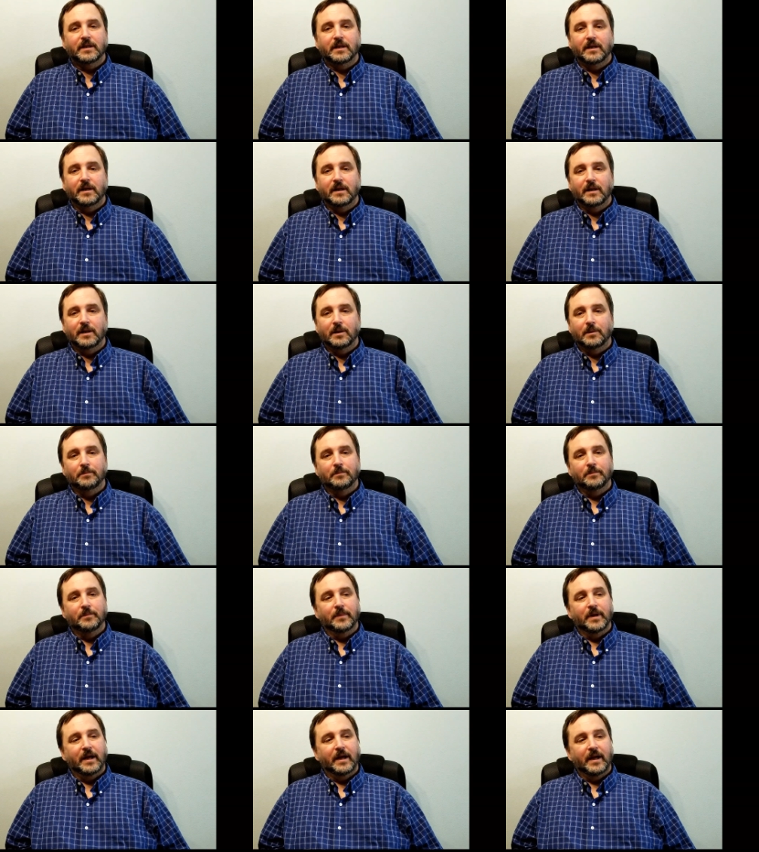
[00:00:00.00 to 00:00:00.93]

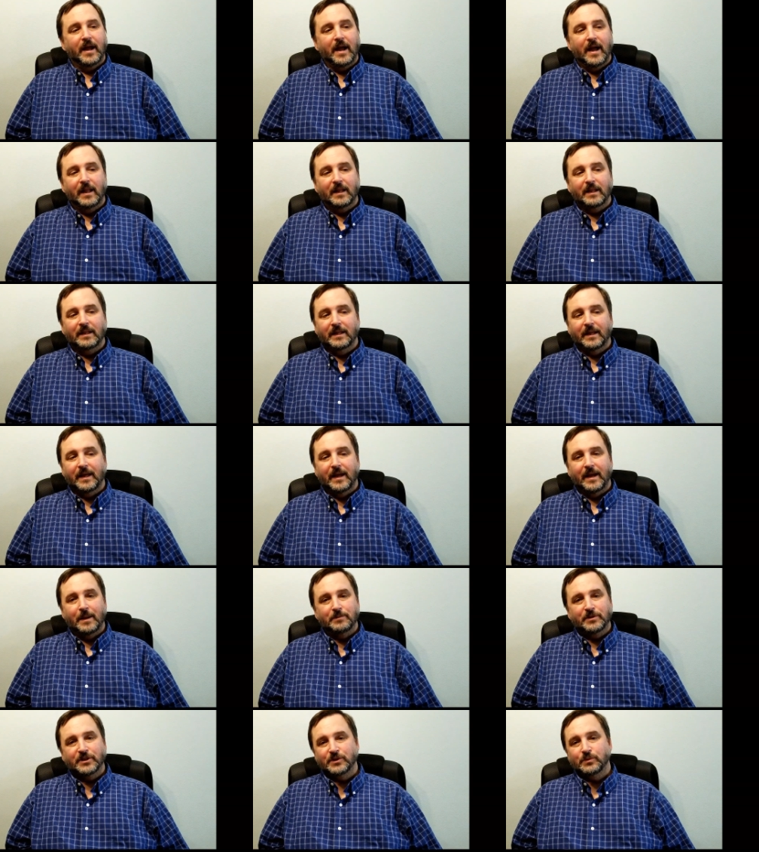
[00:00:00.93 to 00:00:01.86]

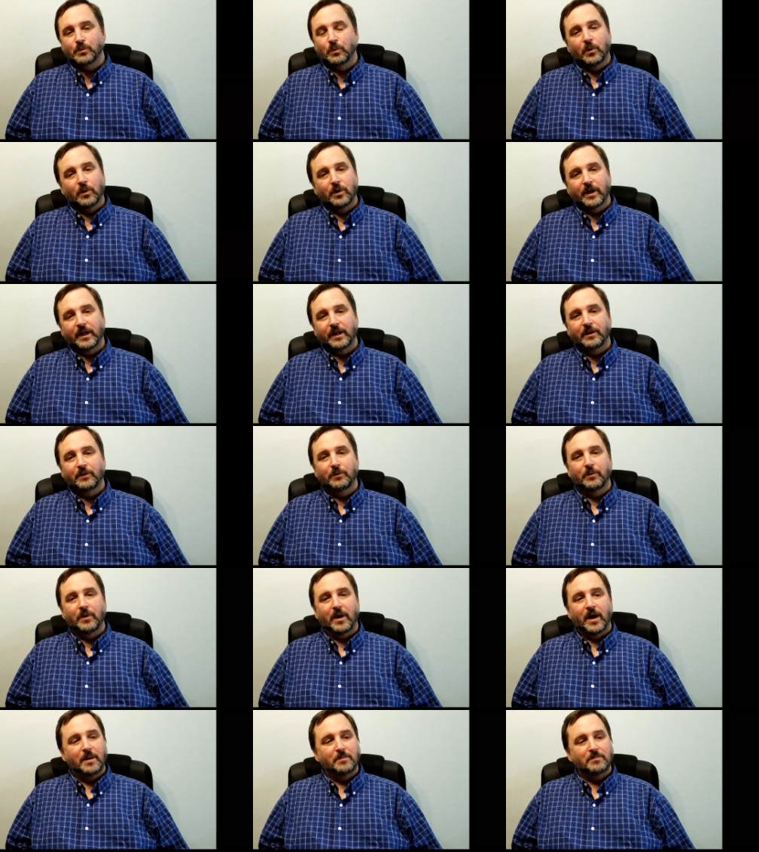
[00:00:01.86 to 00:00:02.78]
I'm just warning
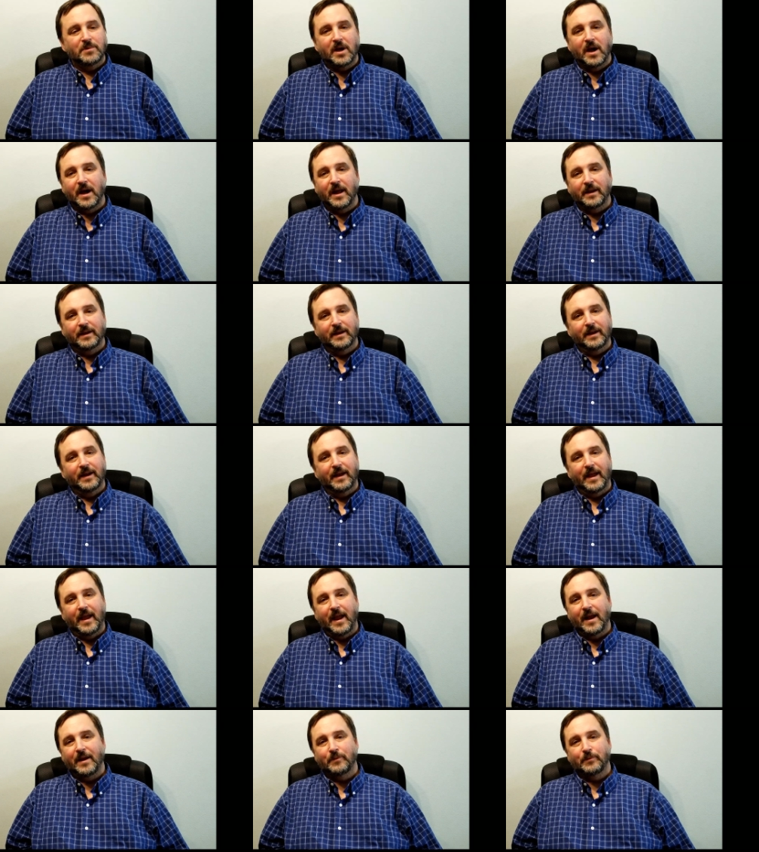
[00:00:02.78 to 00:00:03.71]
you, I'm not
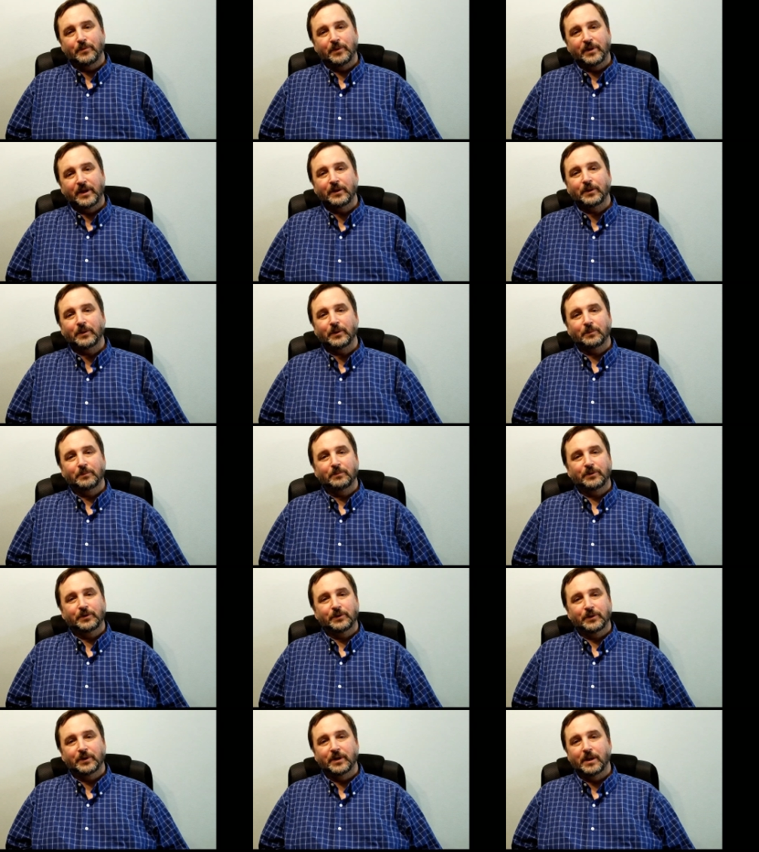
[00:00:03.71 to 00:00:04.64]
real
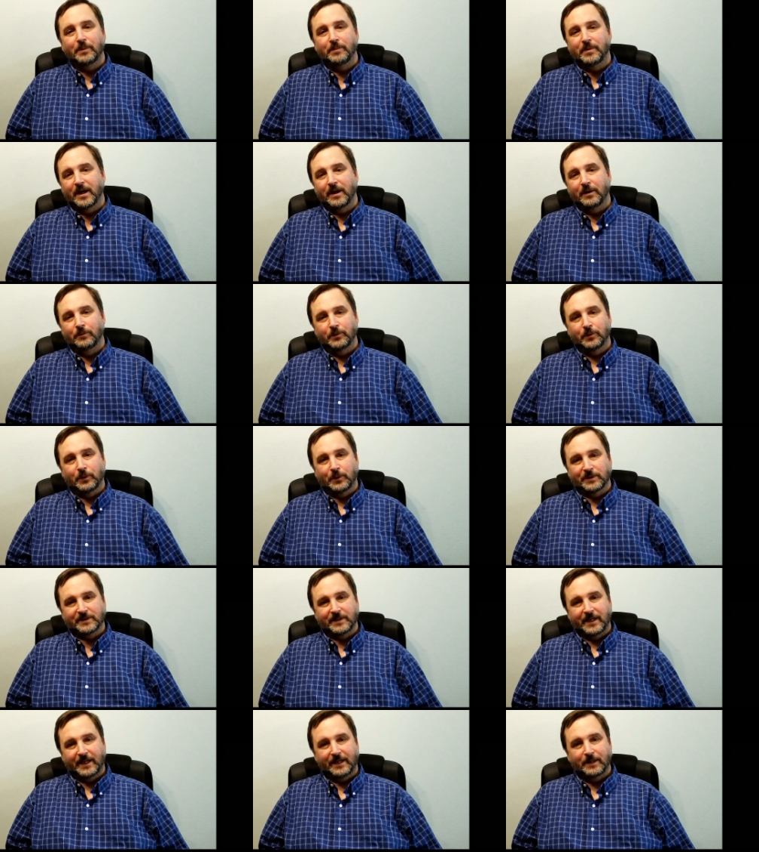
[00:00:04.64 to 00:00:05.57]
good about
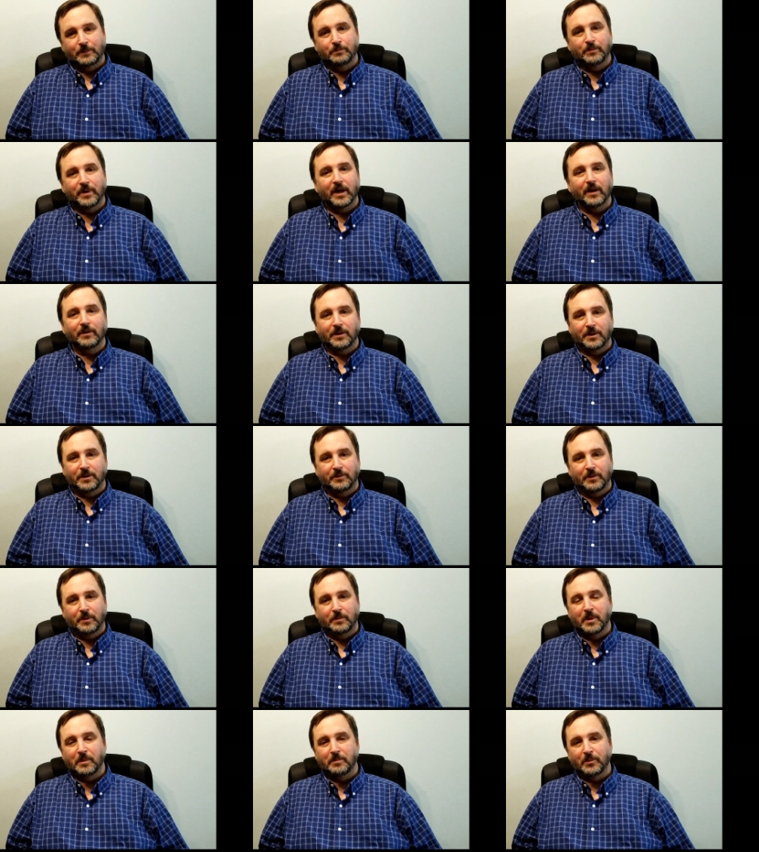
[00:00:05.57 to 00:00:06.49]
rules. I can barely
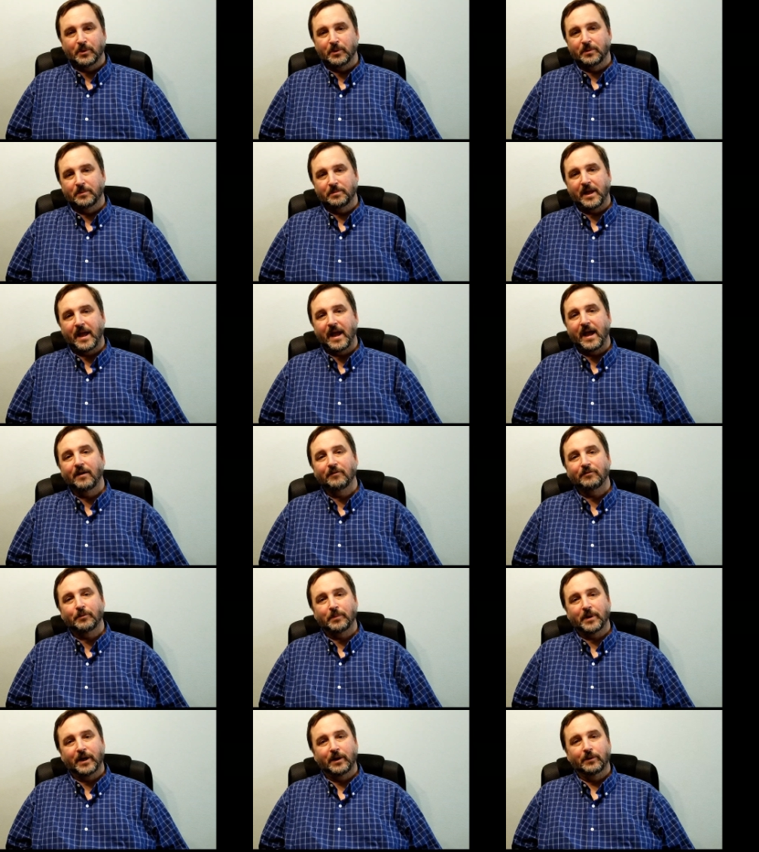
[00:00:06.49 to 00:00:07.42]
remember half
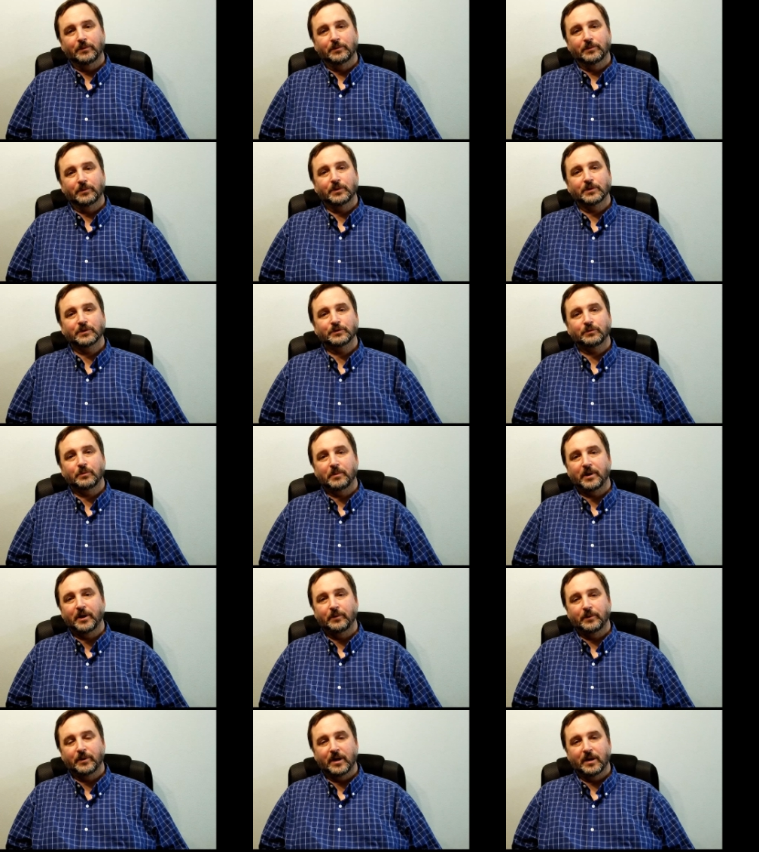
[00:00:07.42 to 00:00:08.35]
of my own rules for my
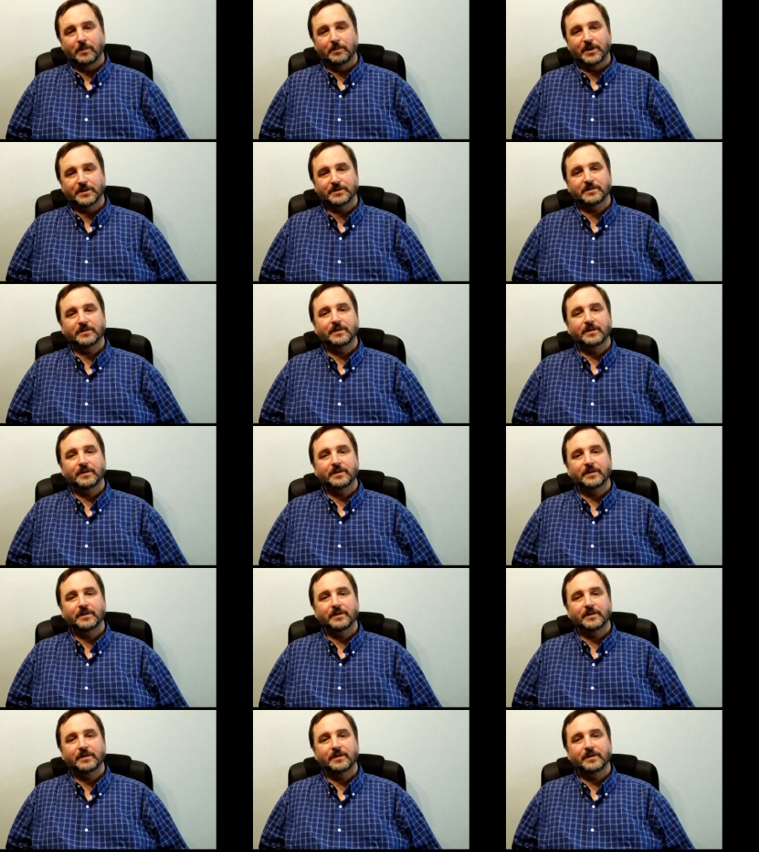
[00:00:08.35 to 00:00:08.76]
own armies.